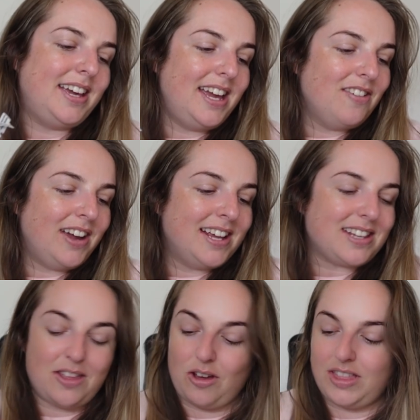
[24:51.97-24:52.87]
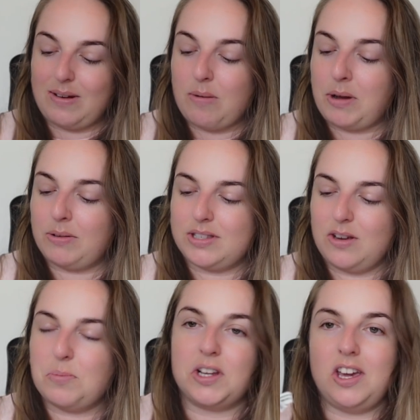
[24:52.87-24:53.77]
key rings. I thought they were both
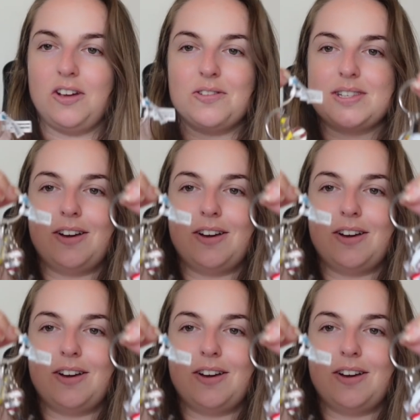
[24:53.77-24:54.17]
super cute,